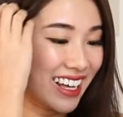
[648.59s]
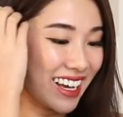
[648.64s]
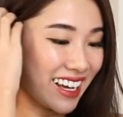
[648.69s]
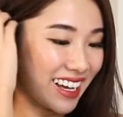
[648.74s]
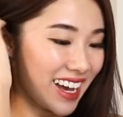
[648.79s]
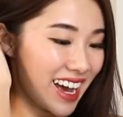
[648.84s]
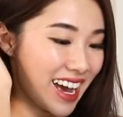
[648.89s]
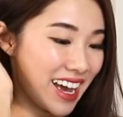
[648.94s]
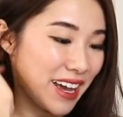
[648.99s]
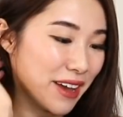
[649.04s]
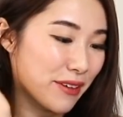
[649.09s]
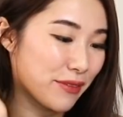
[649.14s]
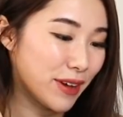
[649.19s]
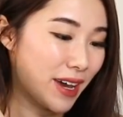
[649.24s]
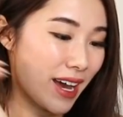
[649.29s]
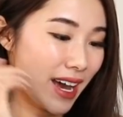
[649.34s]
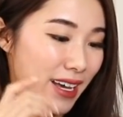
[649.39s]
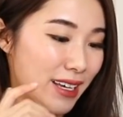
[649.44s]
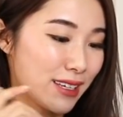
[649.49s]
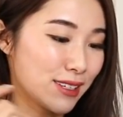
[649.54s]
Like, I have
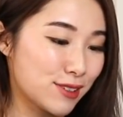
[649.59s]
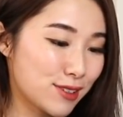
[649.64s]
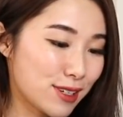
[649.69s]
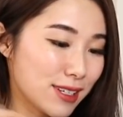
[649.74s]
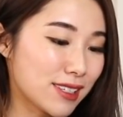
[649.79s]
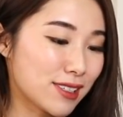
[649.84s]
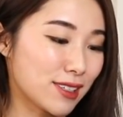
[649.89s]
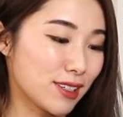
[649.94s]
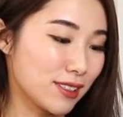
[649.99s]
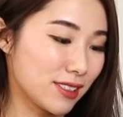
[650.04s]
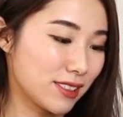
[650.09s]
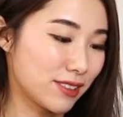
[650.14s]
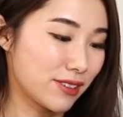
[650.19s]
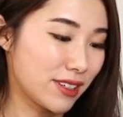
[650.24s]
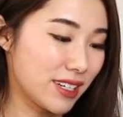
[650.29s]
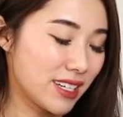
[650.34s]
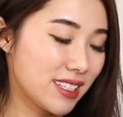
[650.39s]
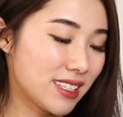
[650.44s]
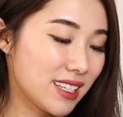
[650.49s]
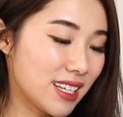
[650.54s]
a higher stress
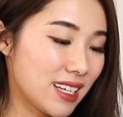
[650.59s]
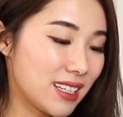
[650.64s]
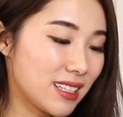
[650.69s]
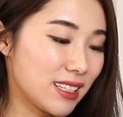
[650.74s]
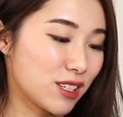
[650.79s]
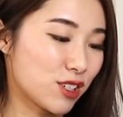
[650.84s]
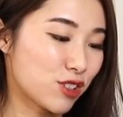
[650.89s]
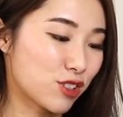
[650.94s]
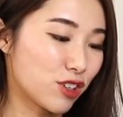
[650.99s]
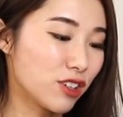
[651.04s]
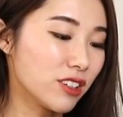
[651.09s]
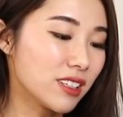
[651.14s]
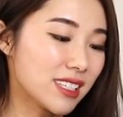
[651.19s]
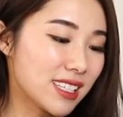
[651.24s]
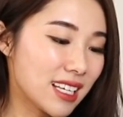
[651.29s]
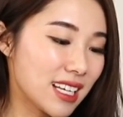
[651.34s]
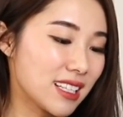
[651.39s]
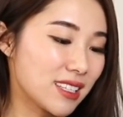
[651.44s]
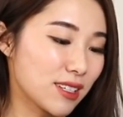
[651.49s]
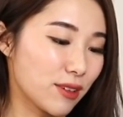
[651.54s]
tolerance and a strong
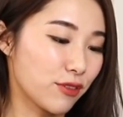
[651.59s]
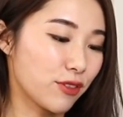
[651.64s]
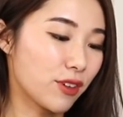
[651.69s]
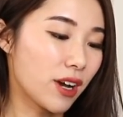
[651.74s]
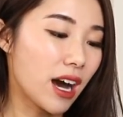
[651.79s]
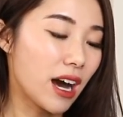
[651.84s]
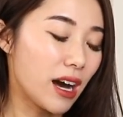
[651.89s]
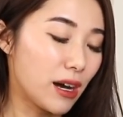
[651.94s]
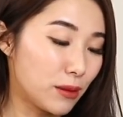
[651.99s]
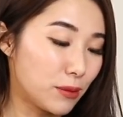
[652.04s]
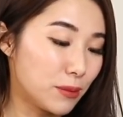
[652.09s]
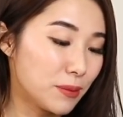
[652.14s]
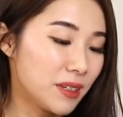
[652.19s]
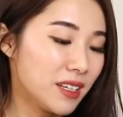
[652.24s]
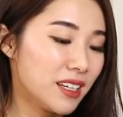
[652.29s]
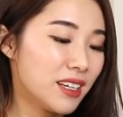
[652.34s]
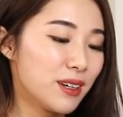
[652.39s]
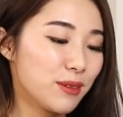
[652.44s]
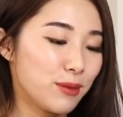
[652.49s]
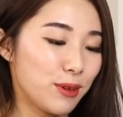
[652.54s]
sense of calm